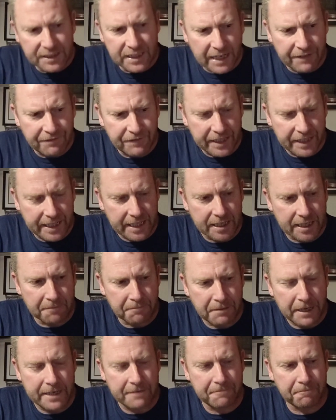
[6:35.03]
Definitely get
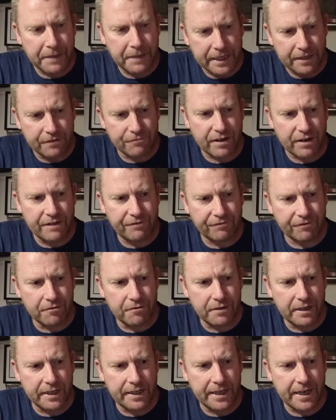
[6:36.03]
the pink
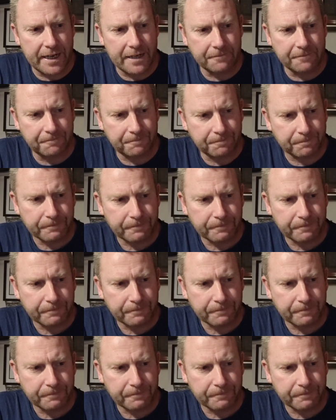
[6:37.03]
grapefruit in there.